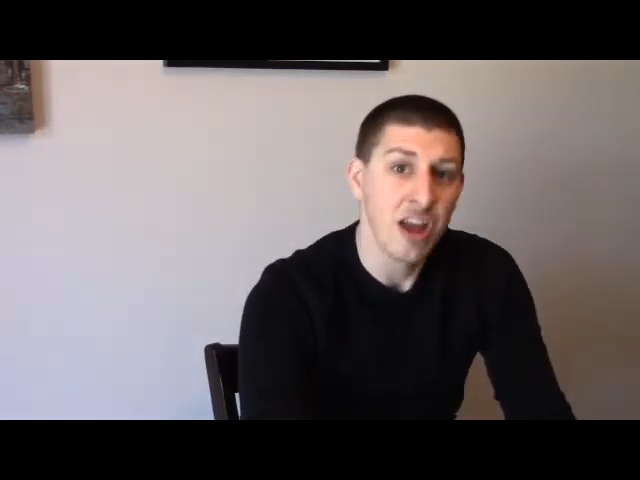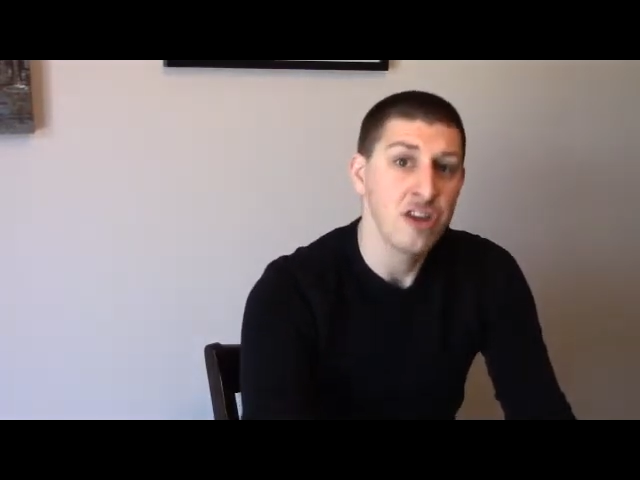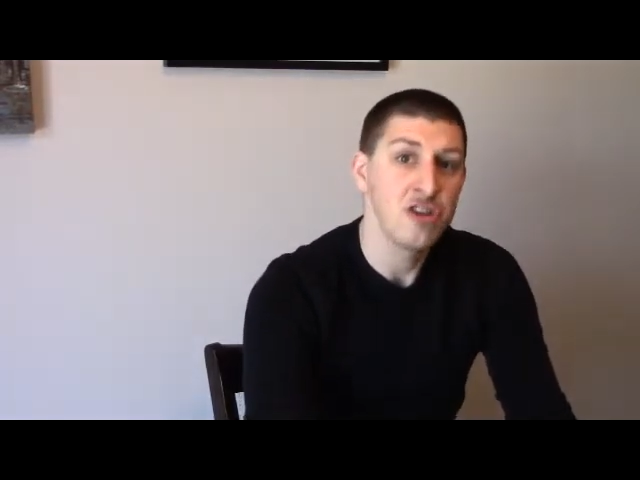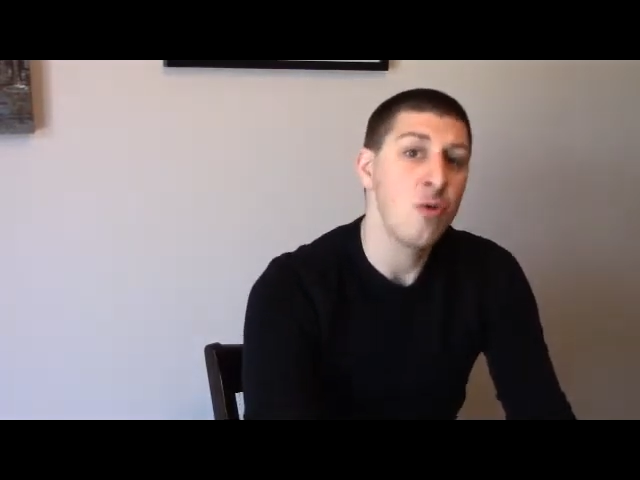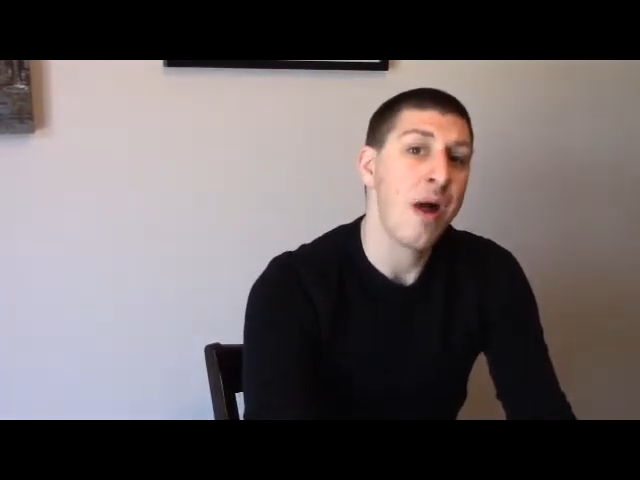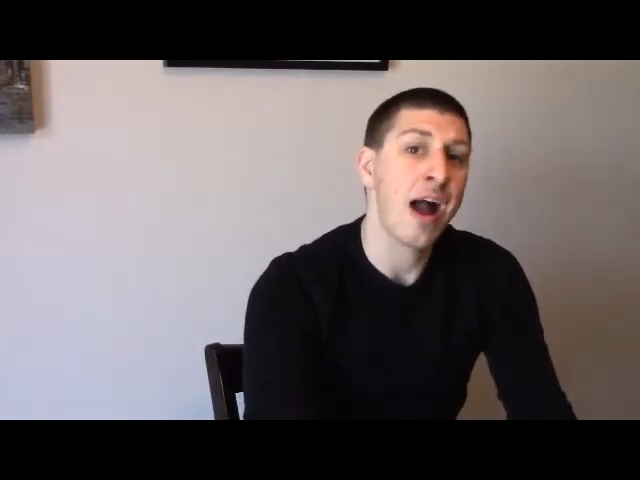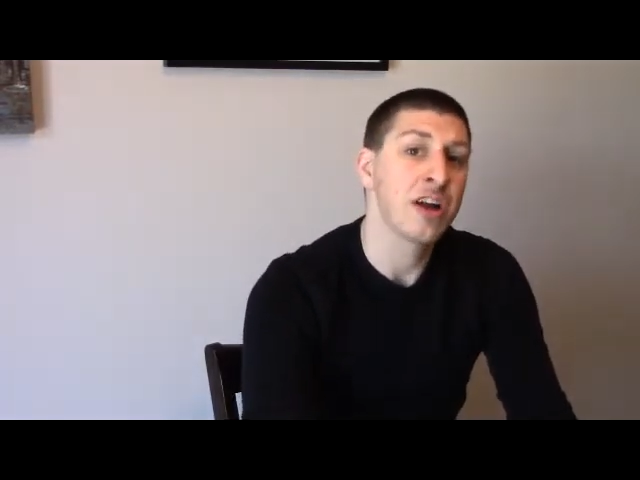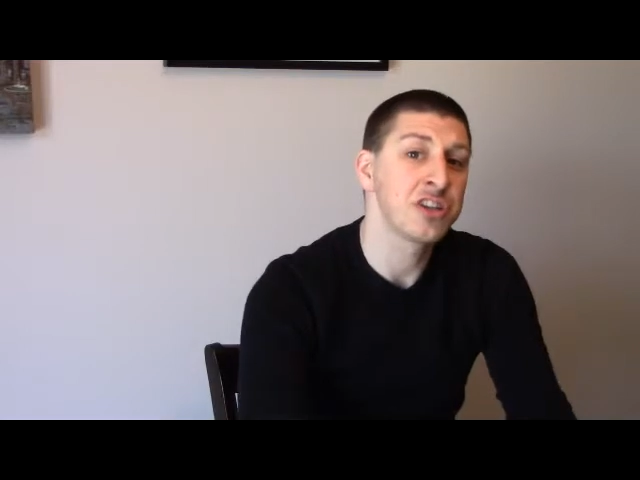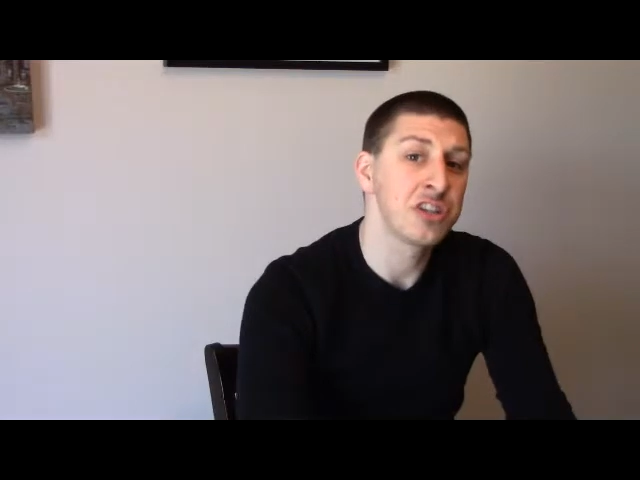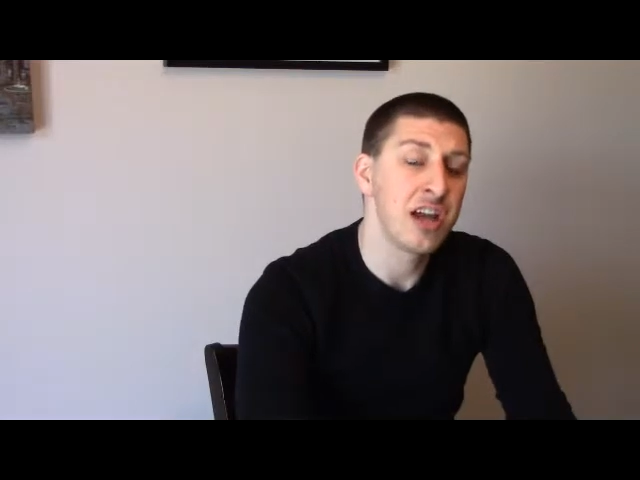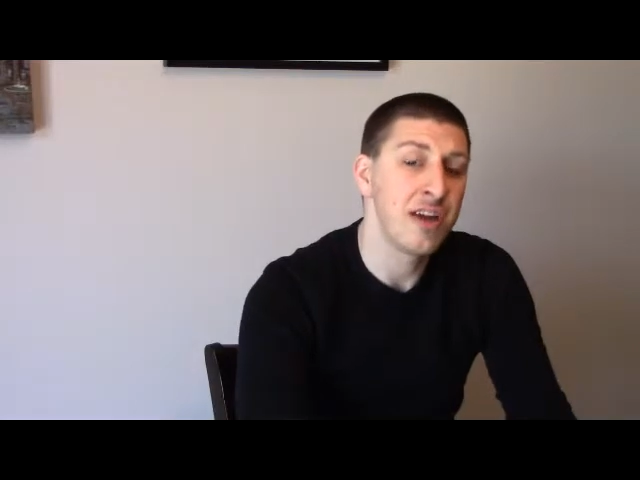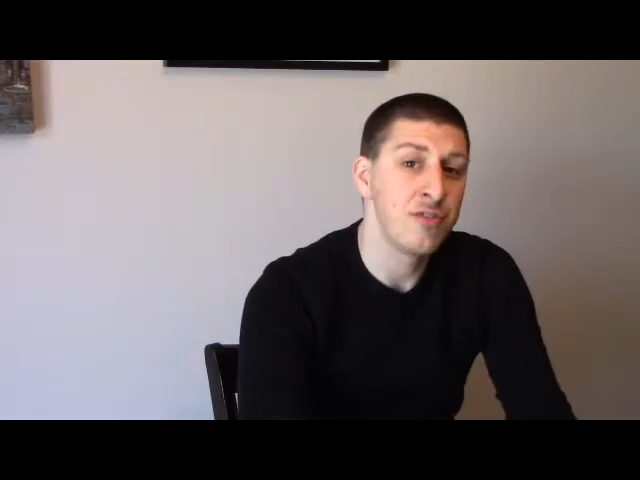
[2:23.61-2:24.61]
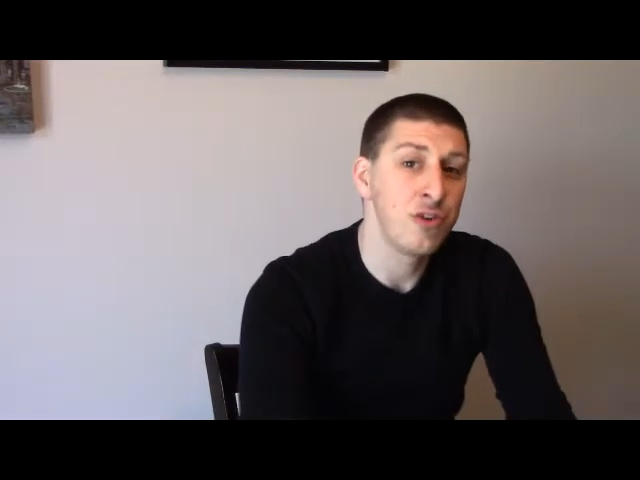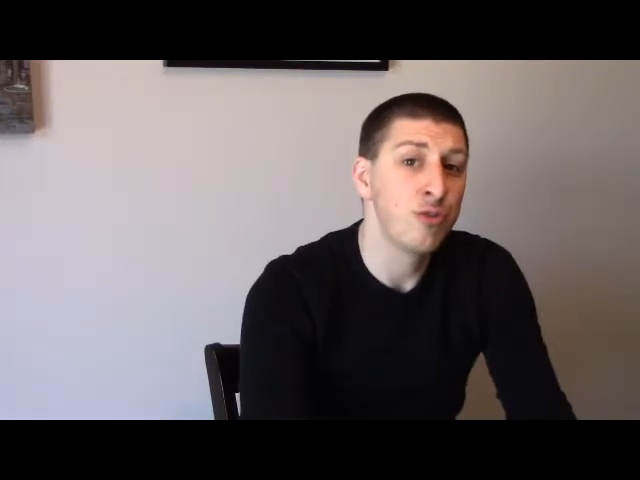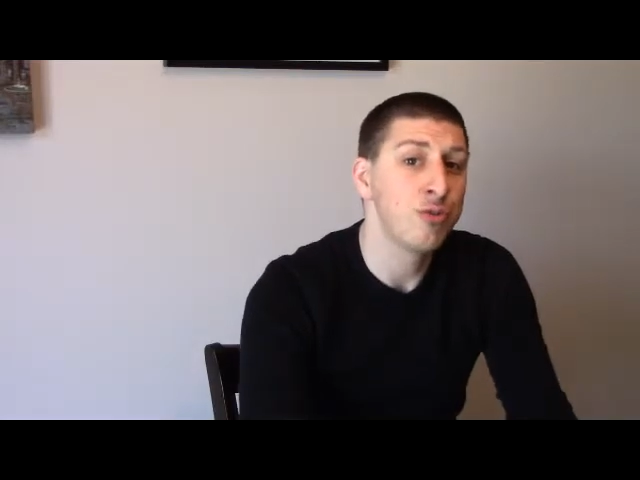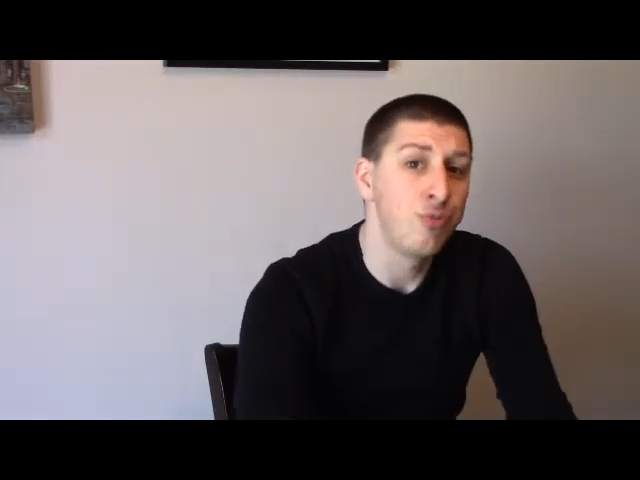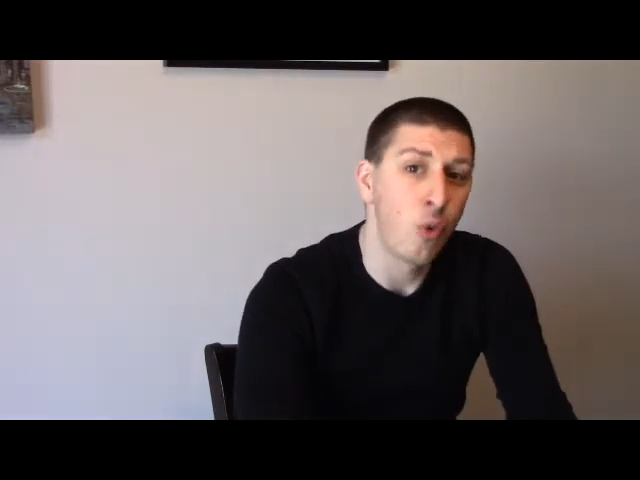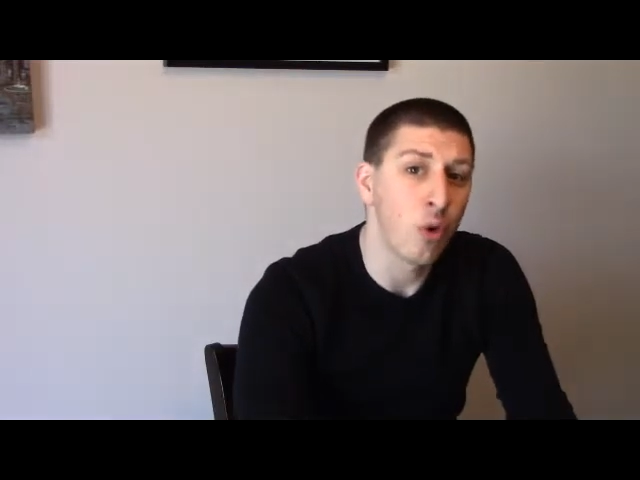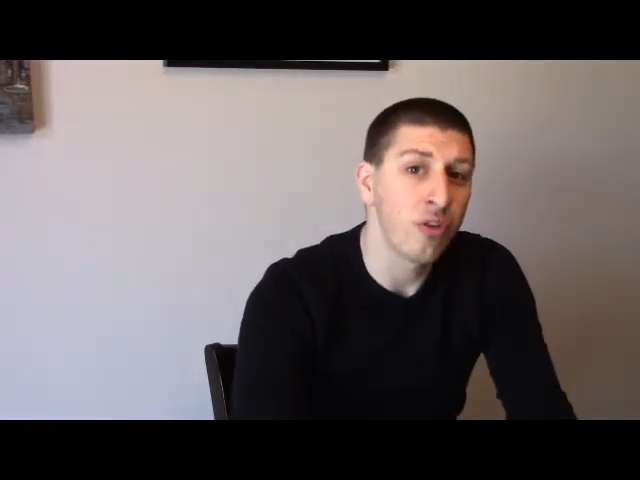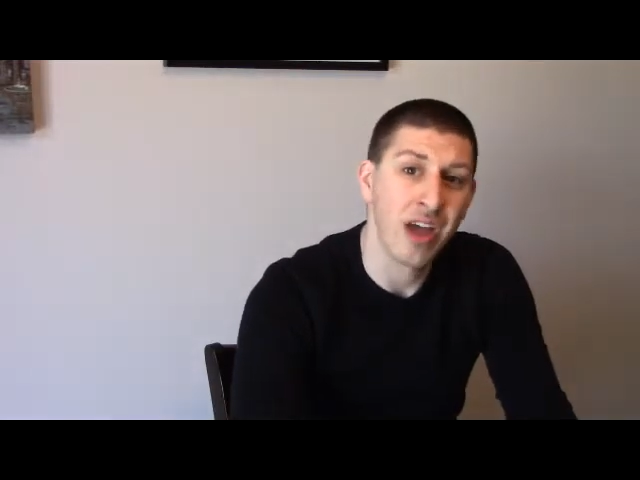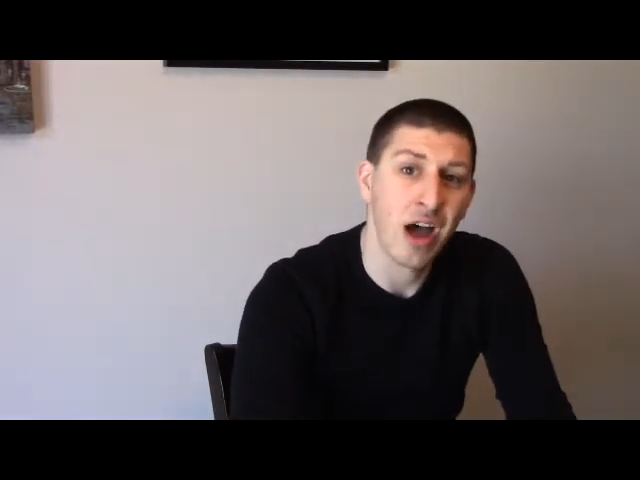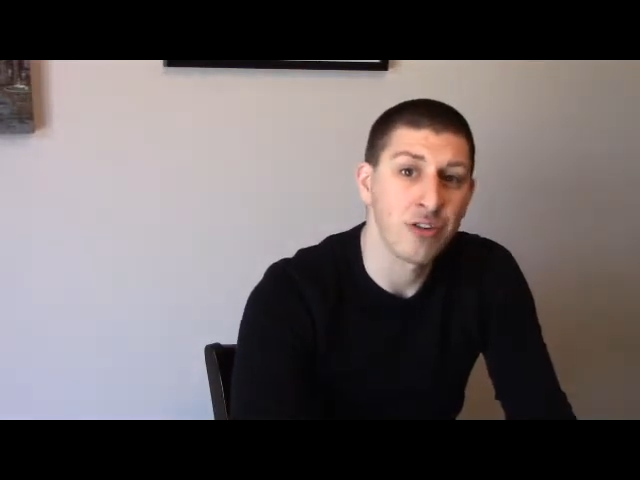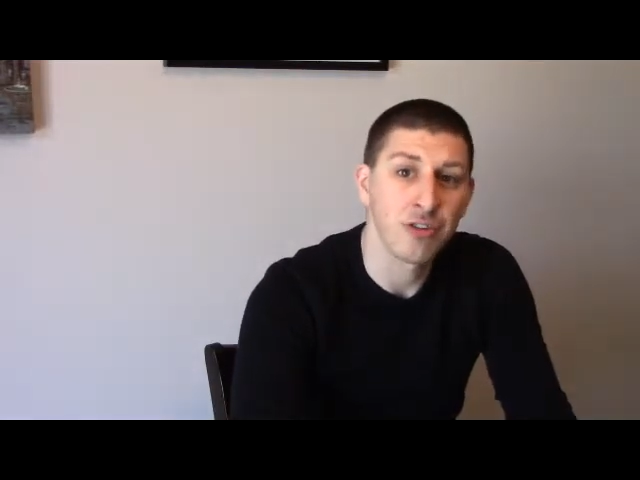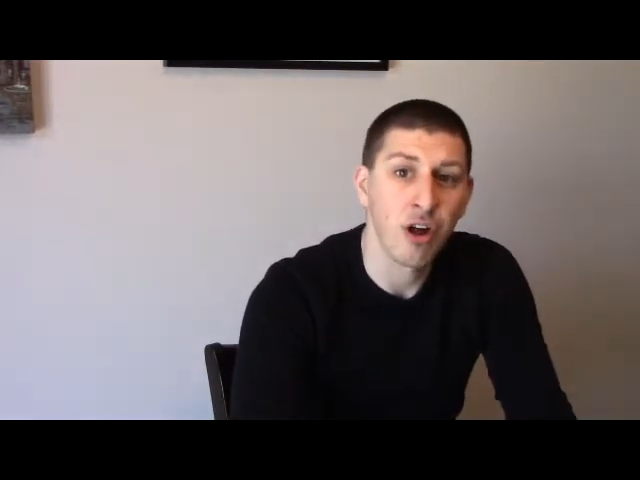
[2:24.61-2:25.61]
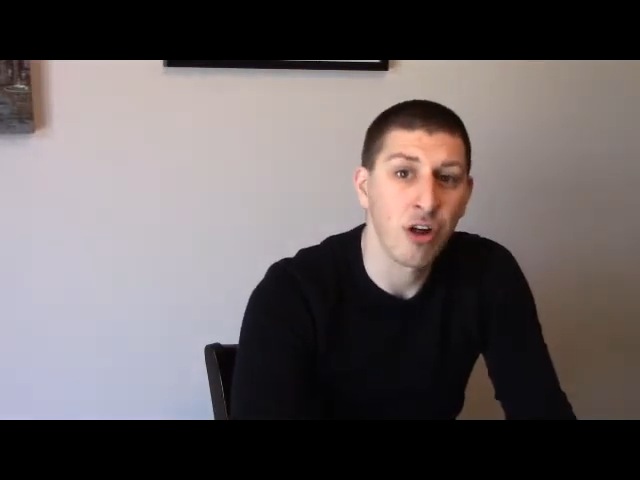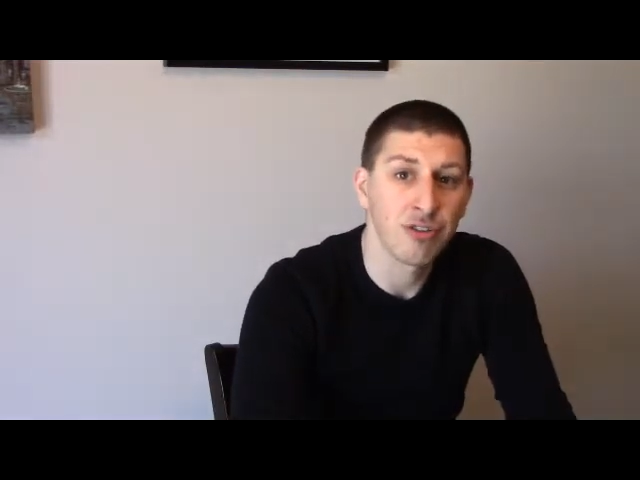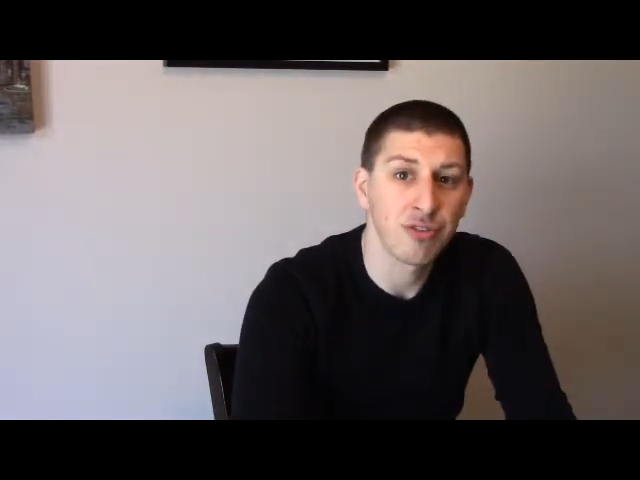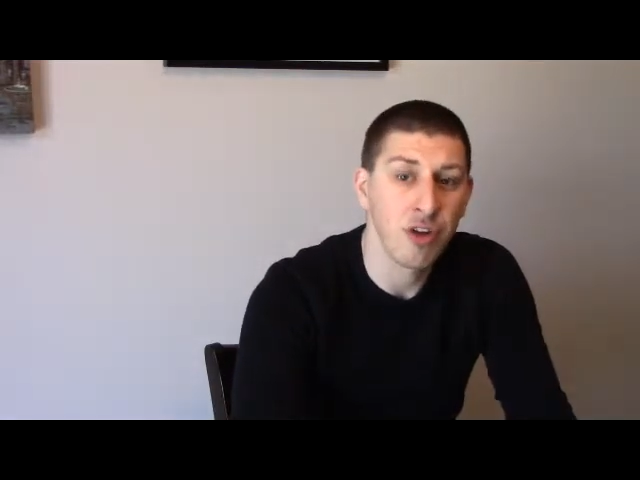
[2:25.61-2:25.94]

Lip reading: you actually have used $4,000